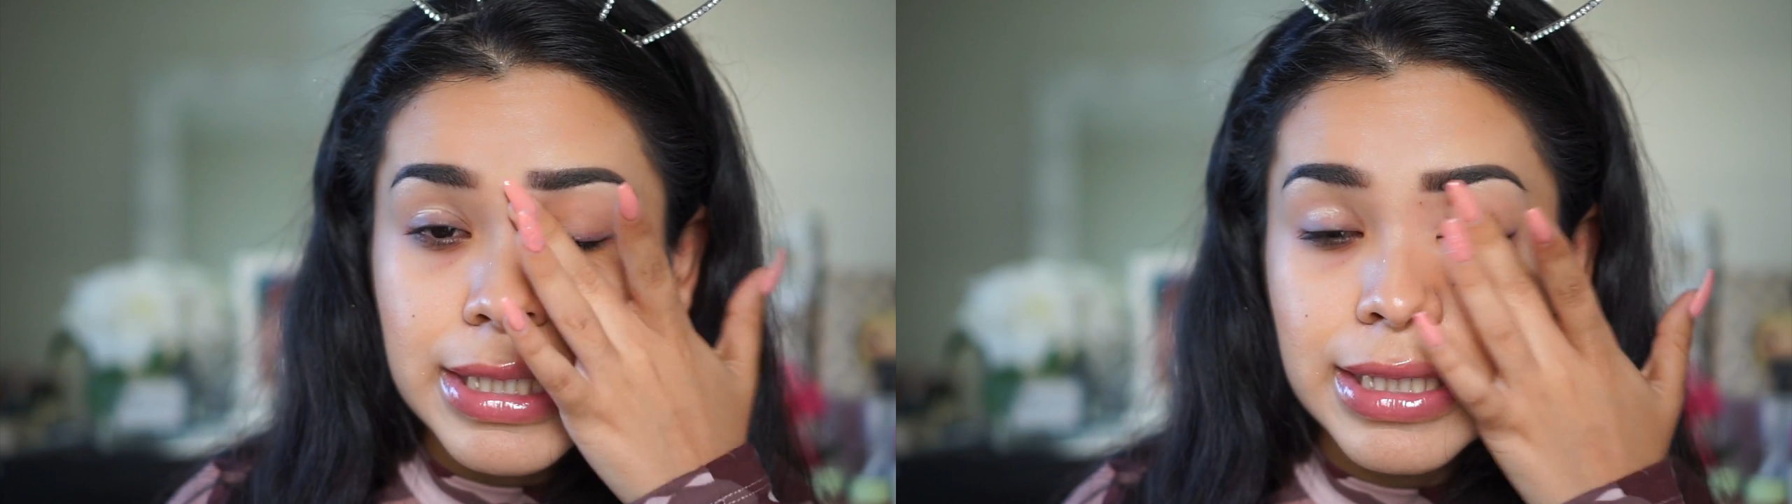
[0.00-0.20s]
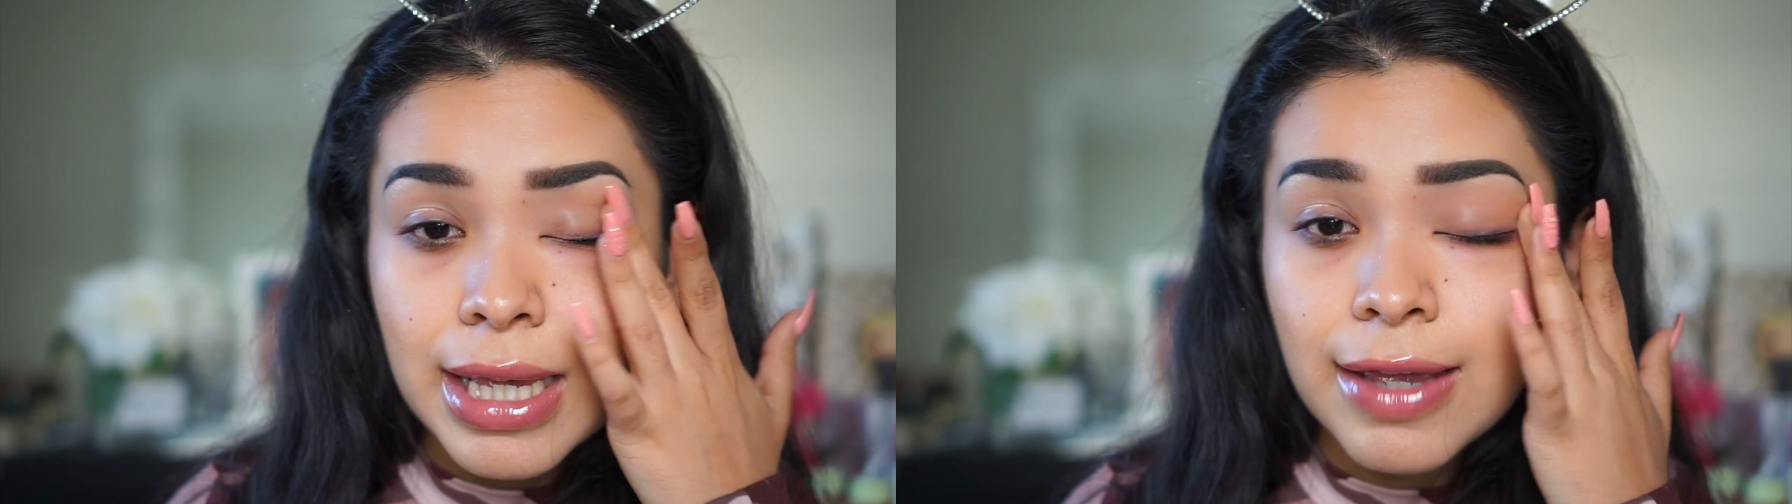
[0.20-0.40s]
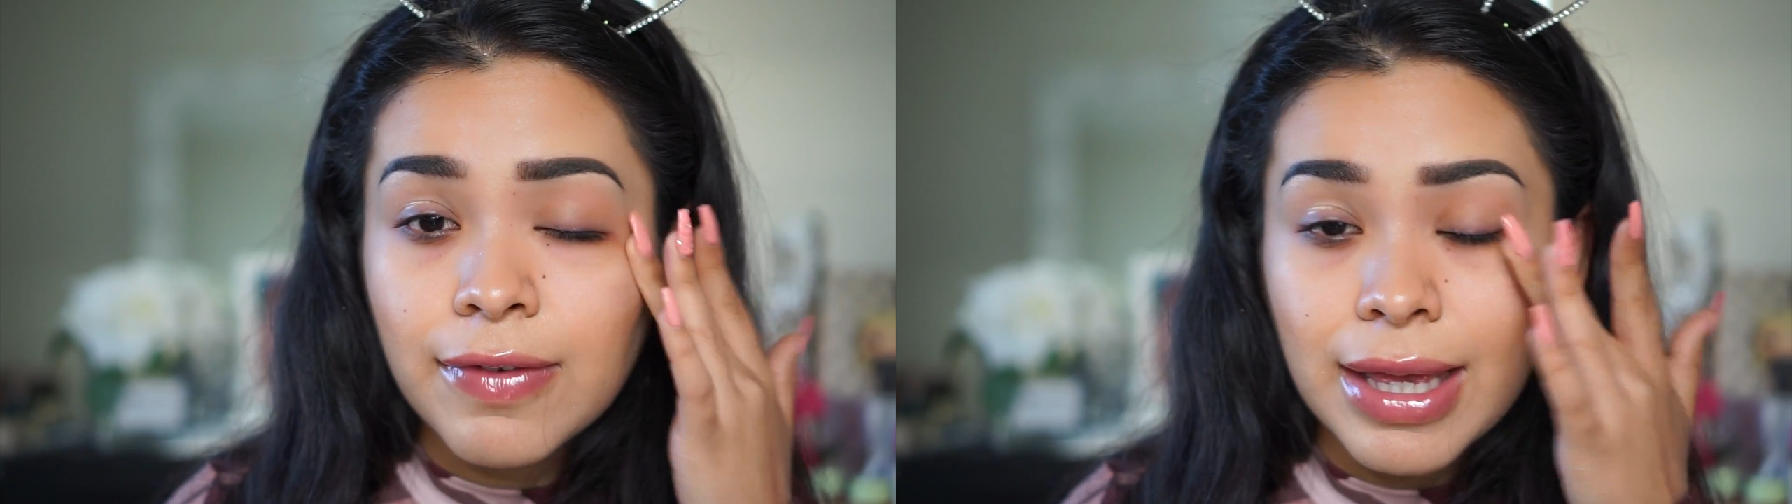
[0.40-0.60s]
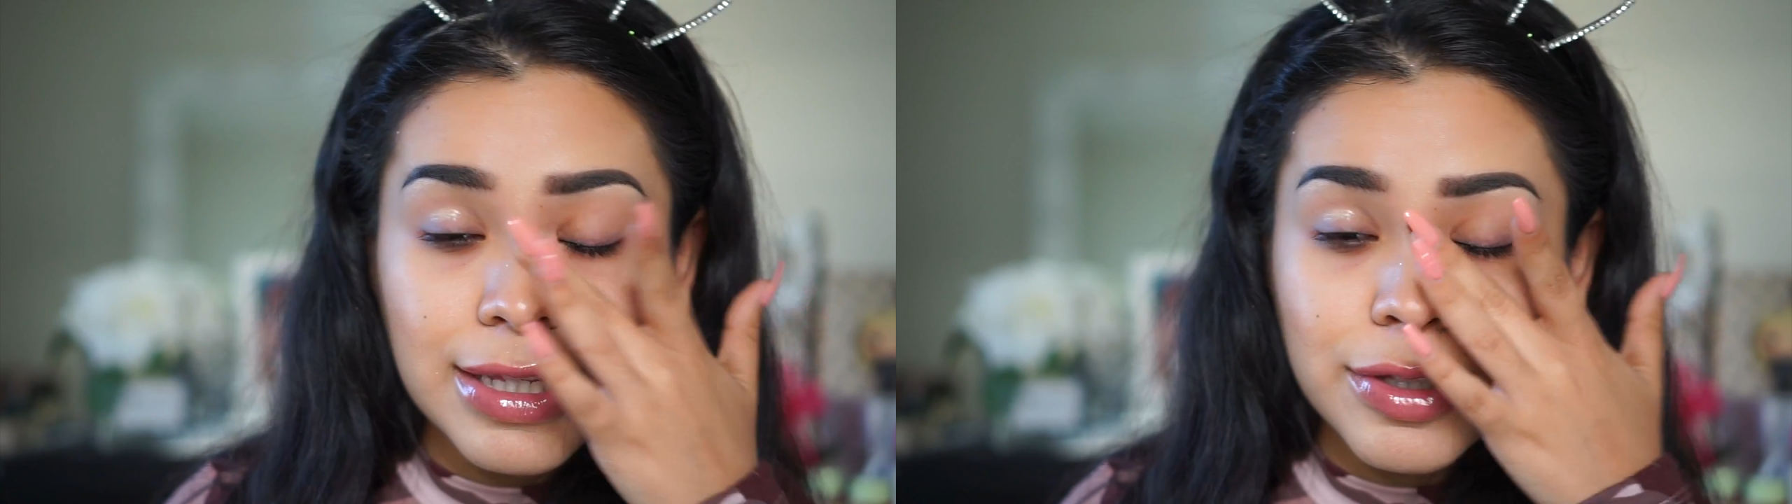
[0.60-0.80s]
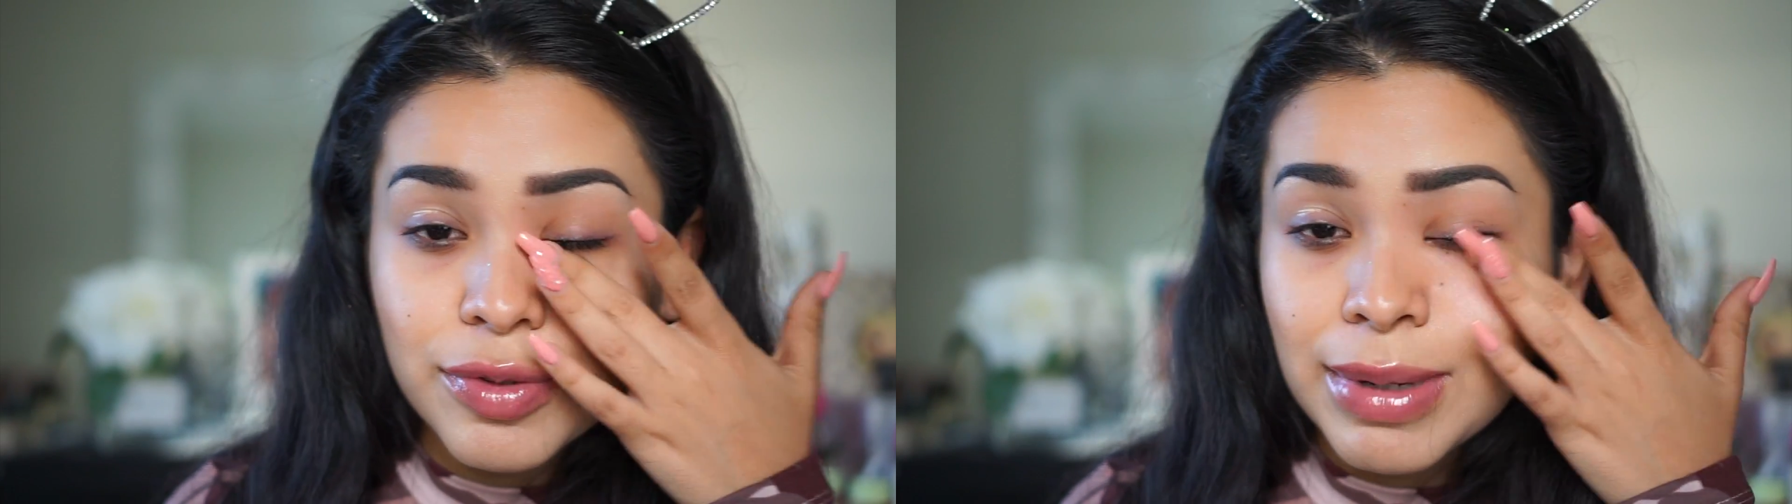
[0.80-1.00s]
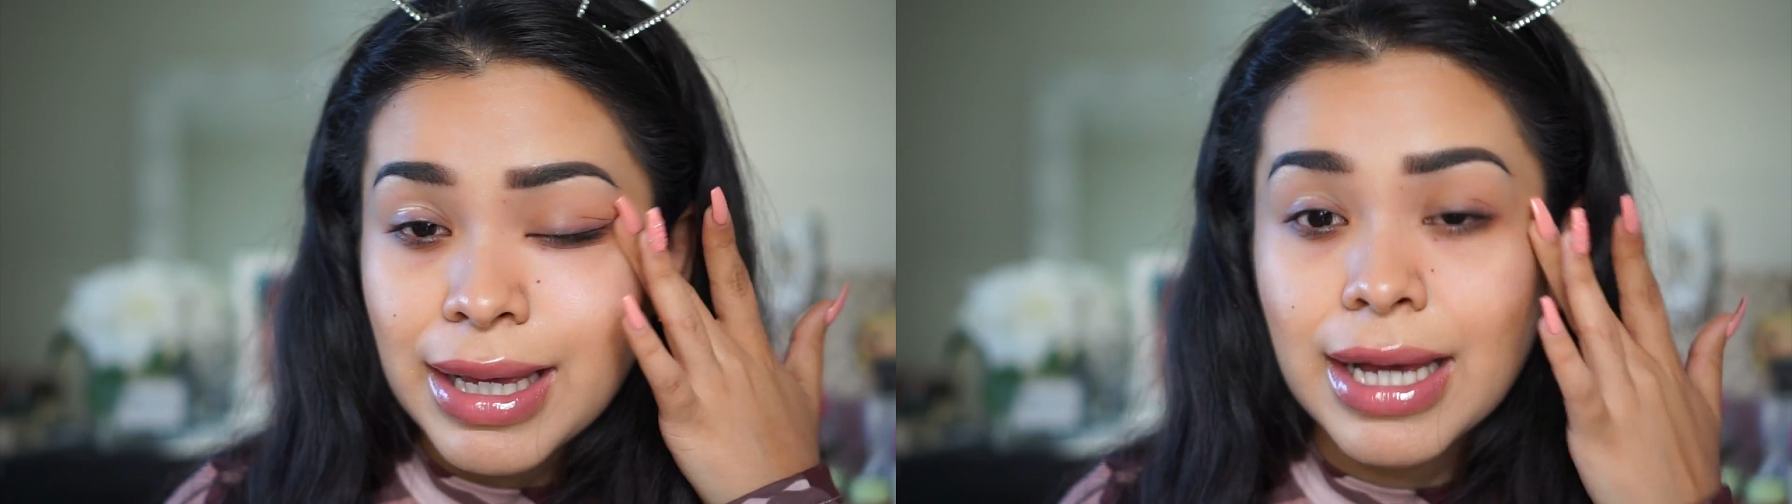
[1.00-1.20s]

safe and do my